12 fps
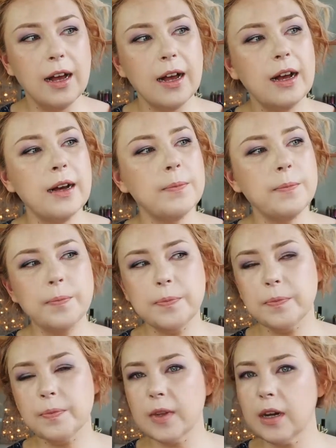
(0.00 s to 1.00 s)

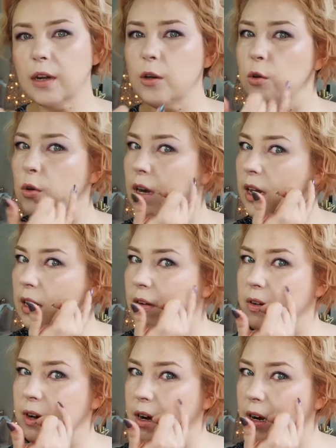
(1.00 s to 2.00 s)
I do have
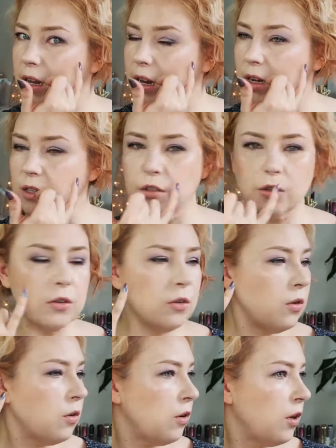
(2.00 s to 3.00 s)
a highlighter
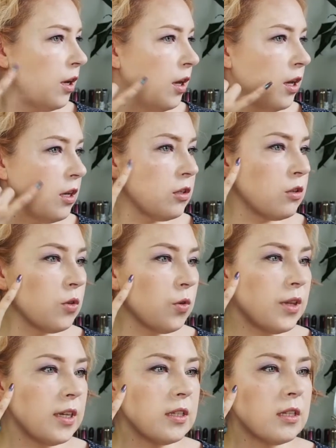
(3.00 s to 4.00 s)
on, so
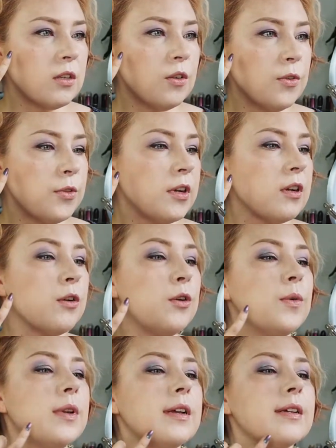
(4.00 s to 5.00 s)
that's not the
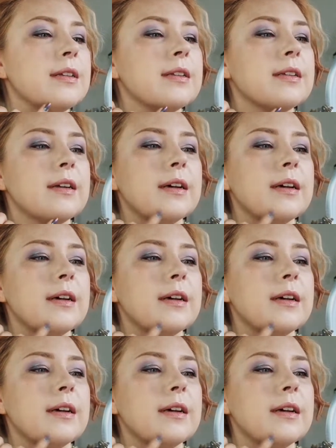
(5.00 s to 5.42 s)
glowiness,